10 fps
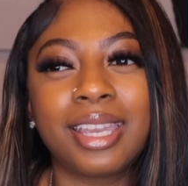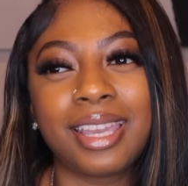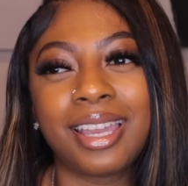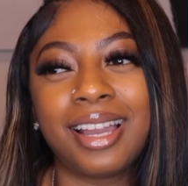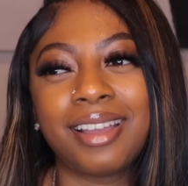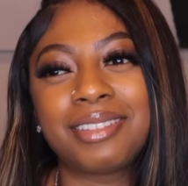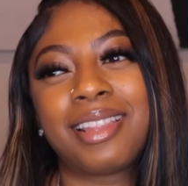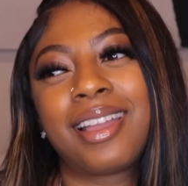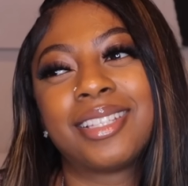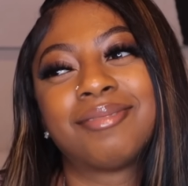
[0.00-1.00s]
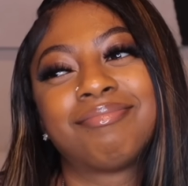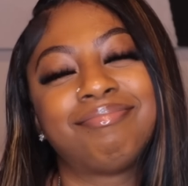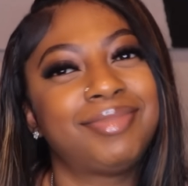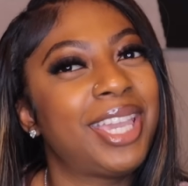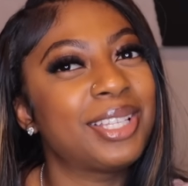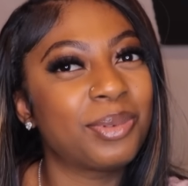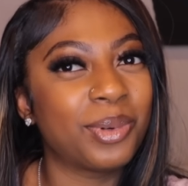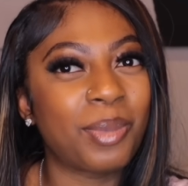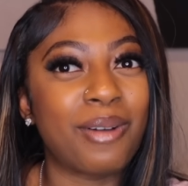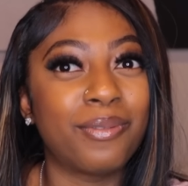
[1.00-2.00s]
And I was like, he asked me
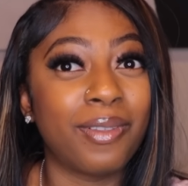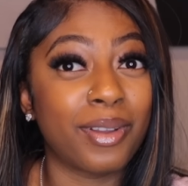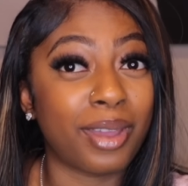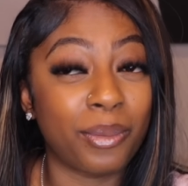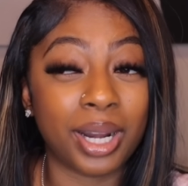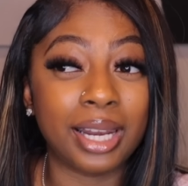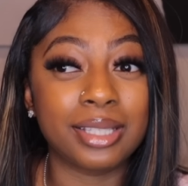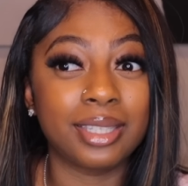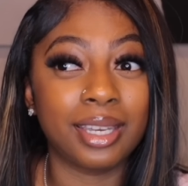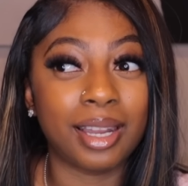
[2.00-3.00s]
what I like to eat,